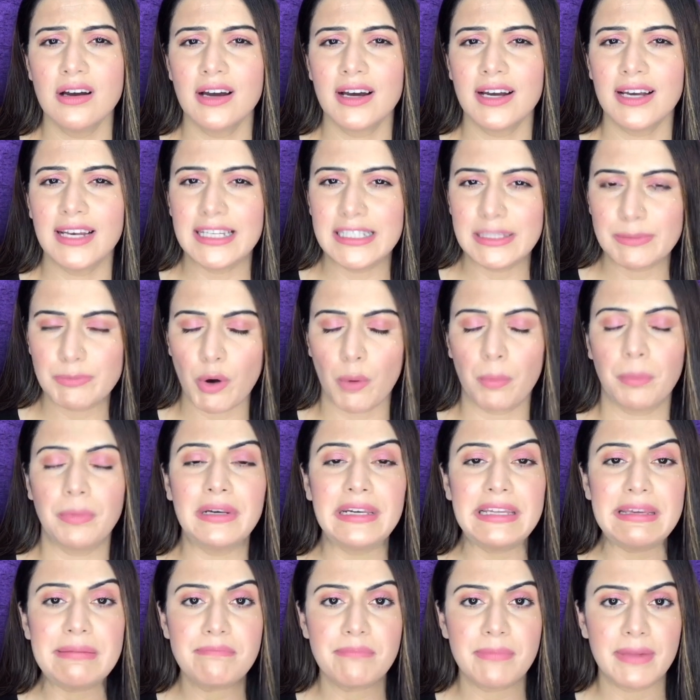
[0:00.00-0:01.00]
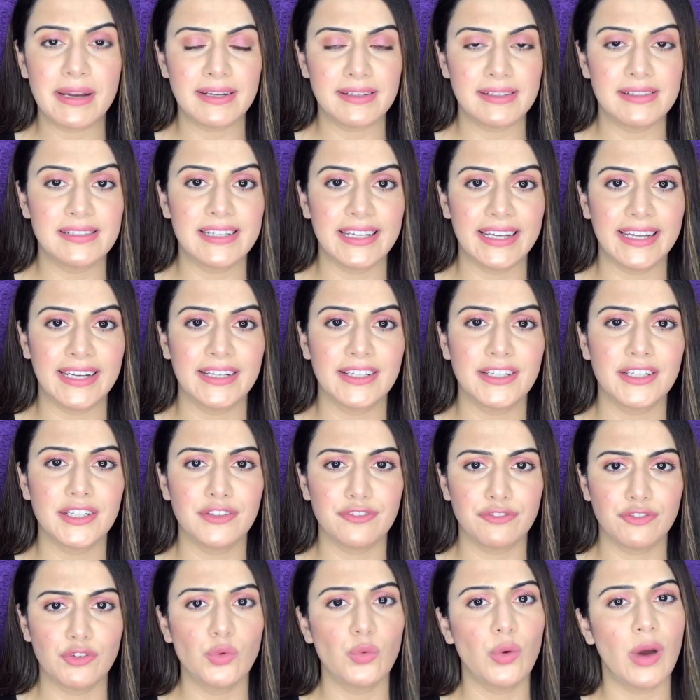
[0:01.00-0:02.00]
is properly maintained
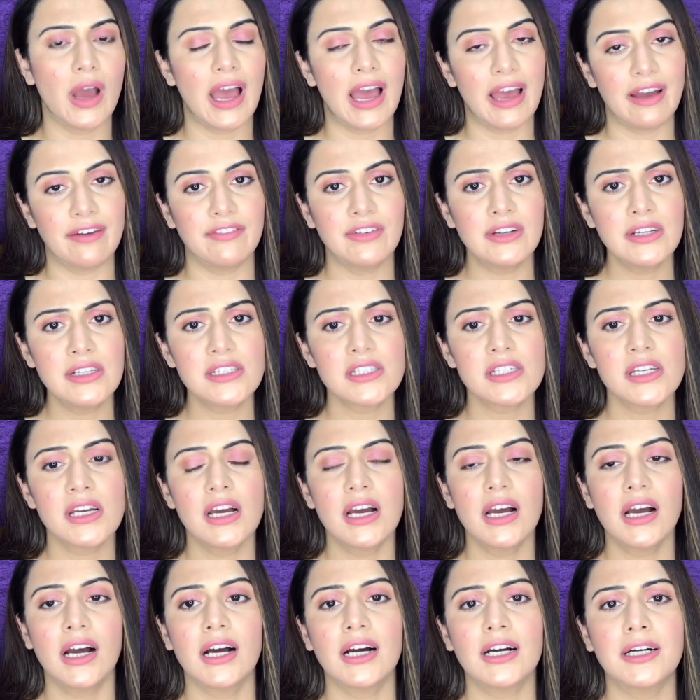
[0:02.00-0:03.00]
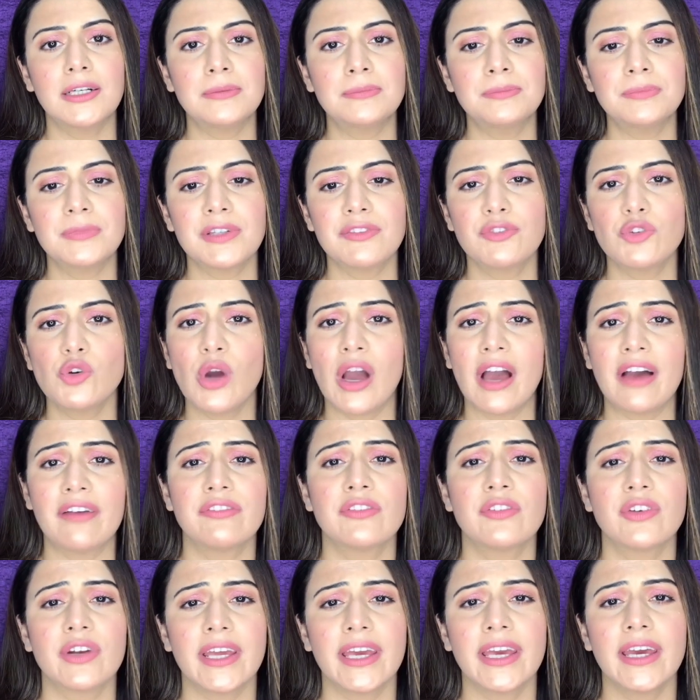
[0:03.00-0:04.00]
if you have it. If you
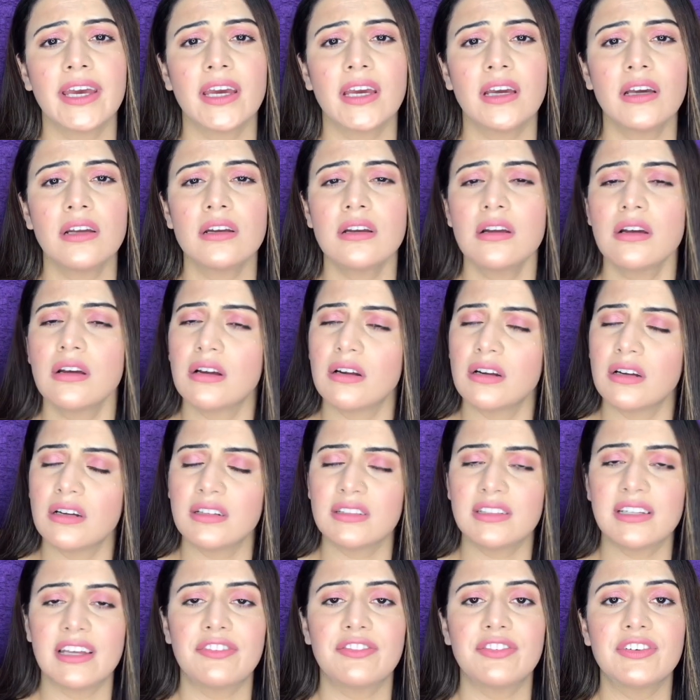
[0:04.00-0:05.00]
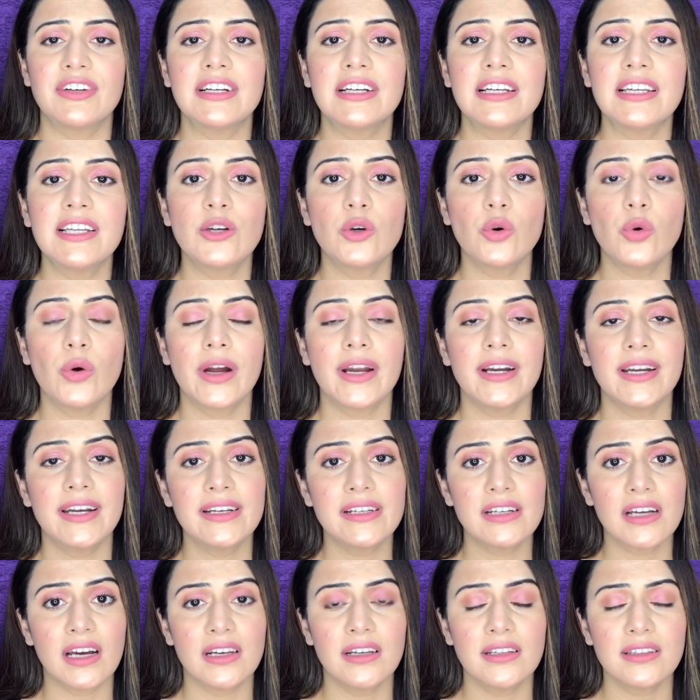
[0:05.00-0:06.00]
have gray hair, definitely go ahead
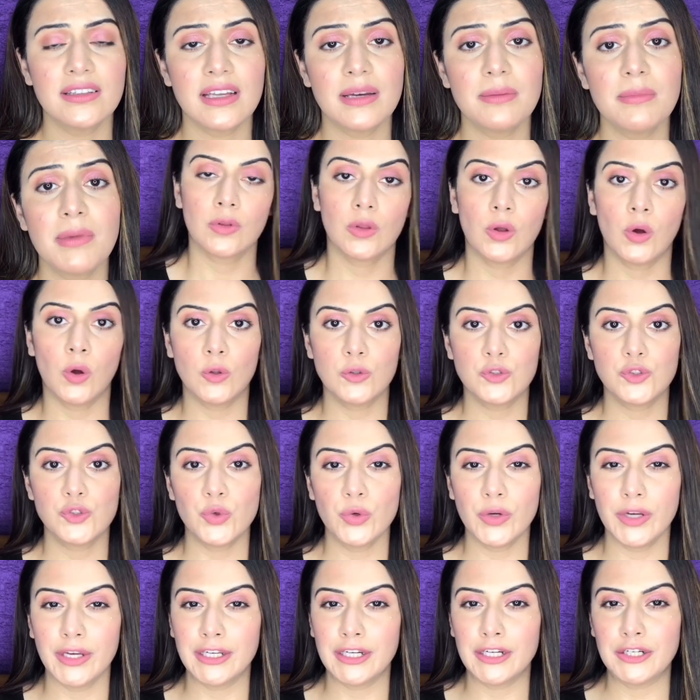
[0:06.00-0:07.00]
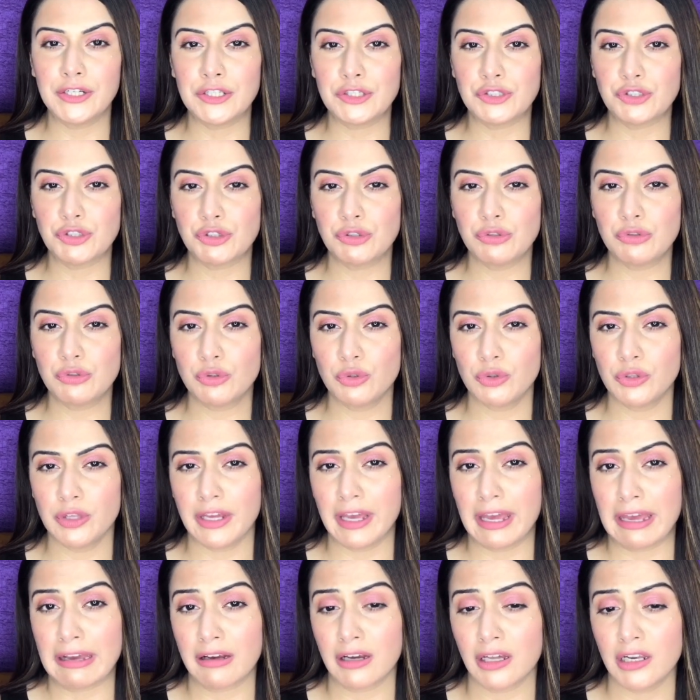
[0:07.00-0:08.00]
and color them. Also, in addition to the
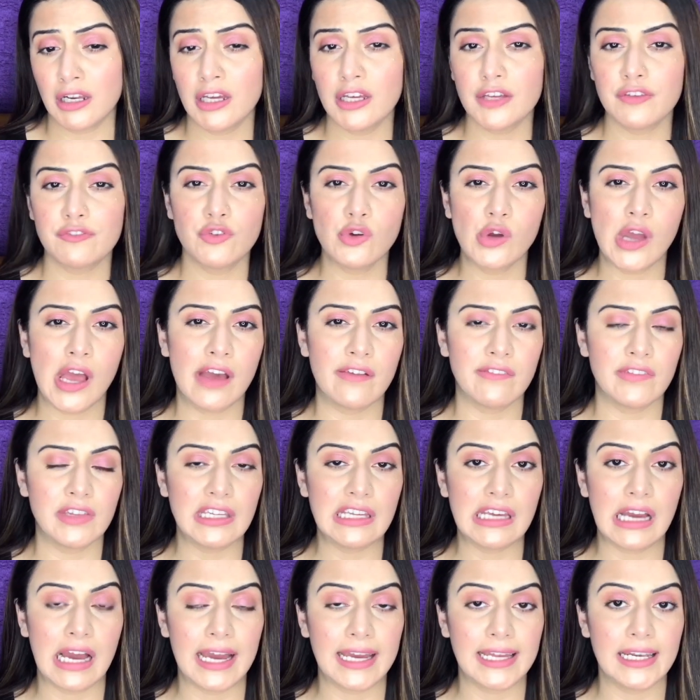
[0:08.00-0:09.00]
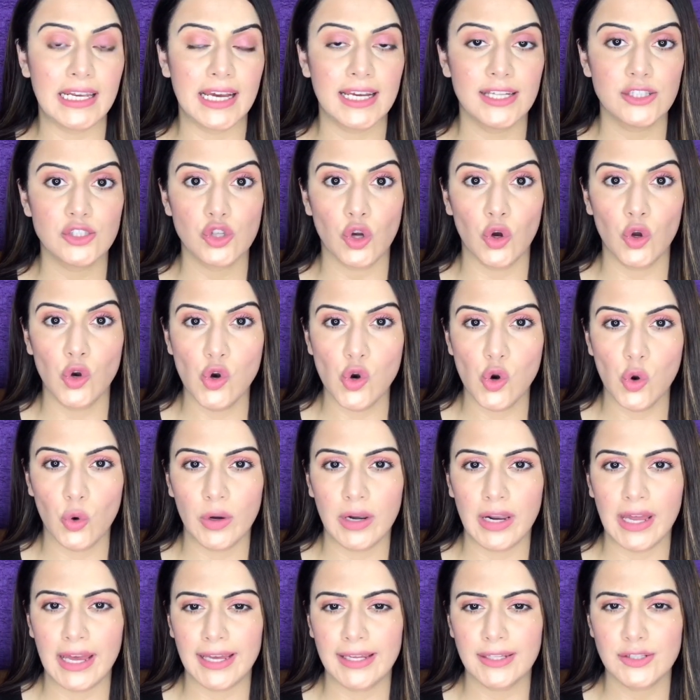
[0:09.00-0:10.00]
hair color, if you have any highlights or
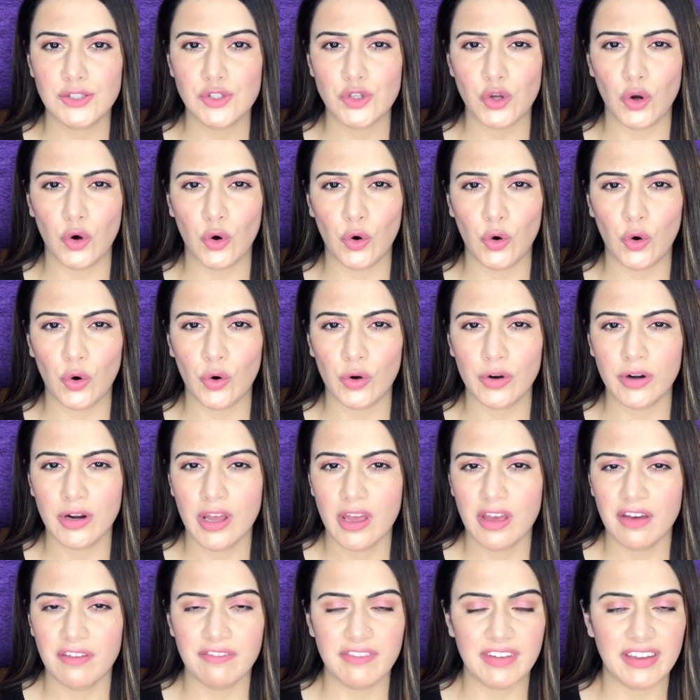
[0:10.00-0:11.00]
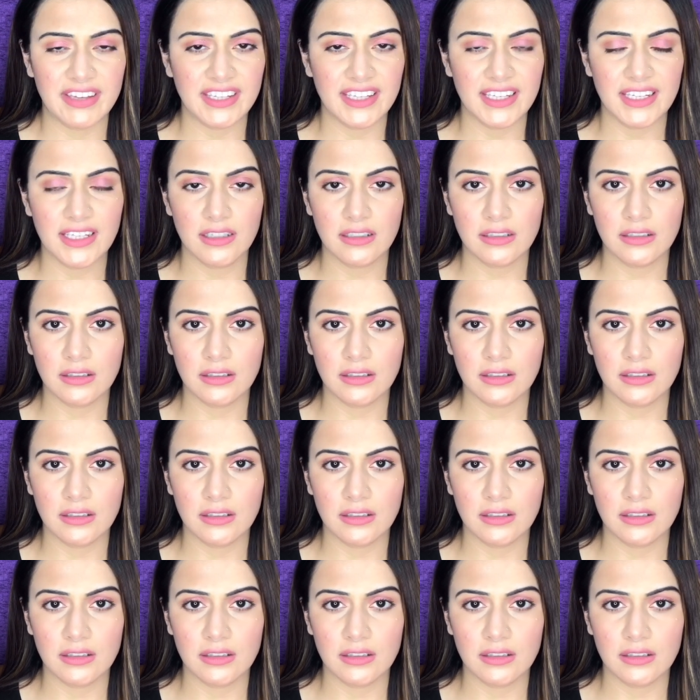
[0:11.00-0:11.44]
lowlights or very